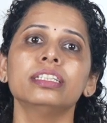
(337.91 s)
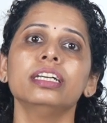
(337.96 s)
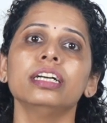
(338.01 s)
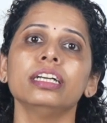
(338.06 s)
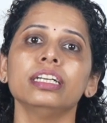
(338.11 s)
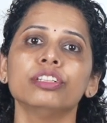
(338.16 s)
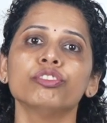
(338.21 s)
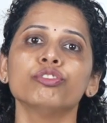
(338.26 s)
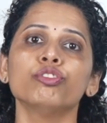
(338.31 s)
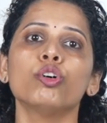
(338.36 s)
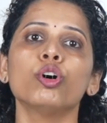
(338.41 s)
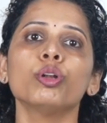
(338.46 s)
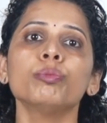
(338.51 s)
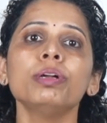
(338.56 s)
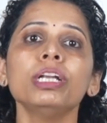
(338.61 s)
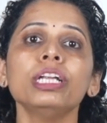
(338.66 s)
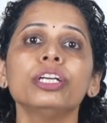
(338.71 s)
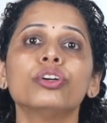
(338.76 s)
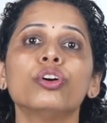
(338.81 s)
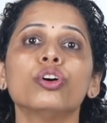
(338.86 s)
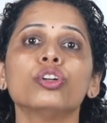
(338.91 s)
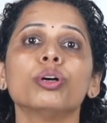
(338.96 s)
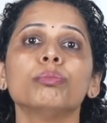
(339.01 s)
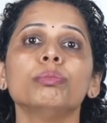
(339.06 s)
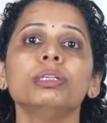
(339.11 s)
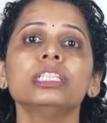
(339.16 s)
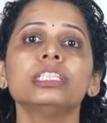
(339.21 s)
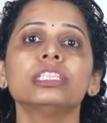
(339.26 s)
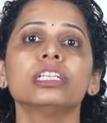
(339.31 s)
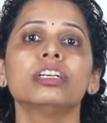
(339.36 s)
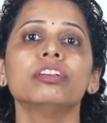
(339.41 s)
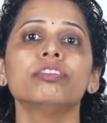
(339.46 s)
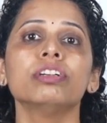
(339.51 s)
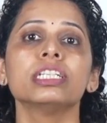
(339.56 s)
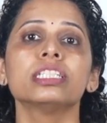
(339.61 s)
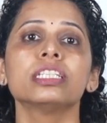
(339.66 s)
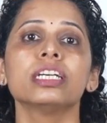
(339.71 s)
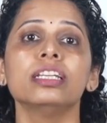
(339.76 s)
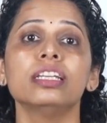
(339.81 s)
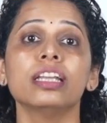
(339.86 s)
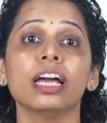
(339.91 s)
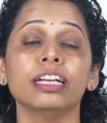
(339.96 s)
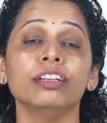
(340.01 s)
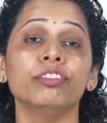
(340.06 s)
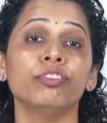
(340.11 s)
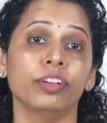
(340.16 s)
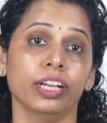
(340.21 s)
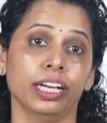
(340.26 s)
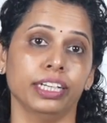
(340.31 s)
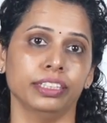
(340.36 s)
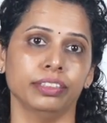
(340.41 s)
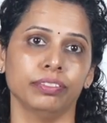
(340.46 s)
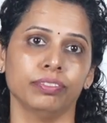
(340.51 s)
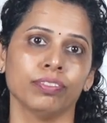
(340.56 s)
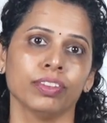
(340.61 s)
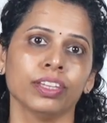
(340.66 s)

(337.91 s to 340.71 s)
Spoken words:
the informal economy serves as a lifeline.